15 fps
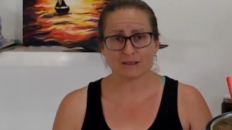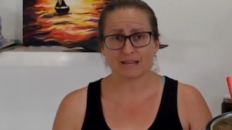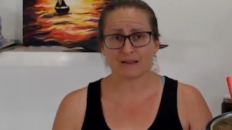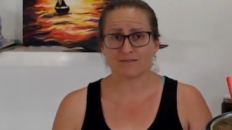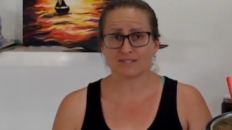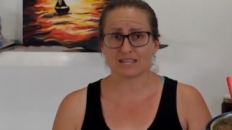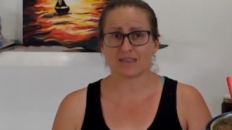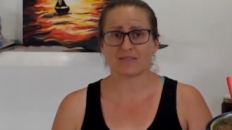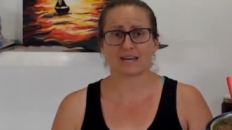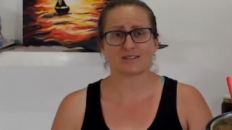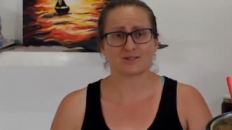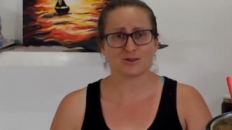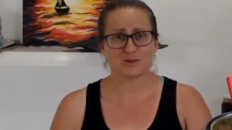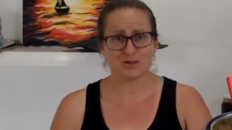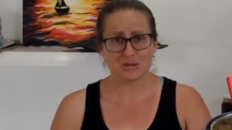Love to get that
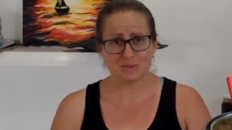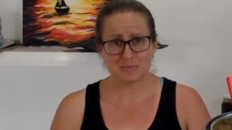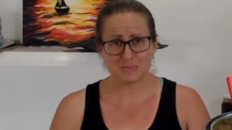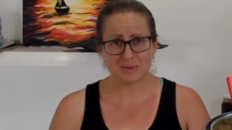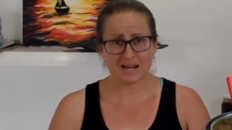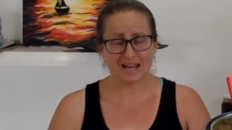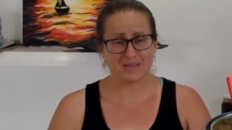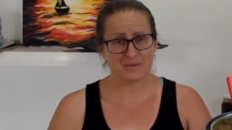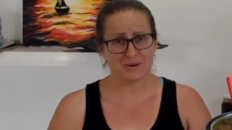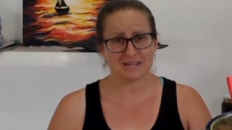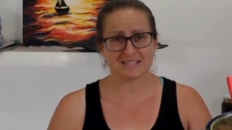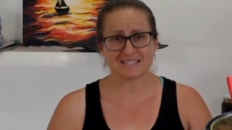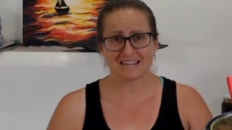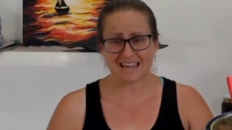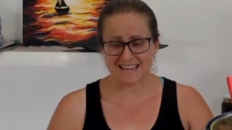to you. But
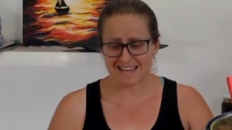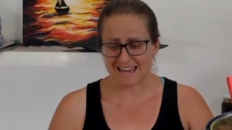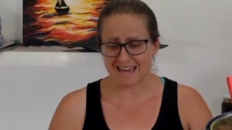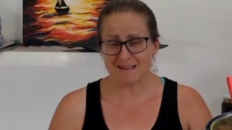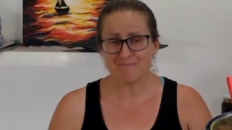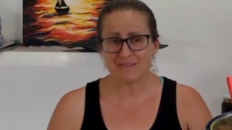otherwise, take care.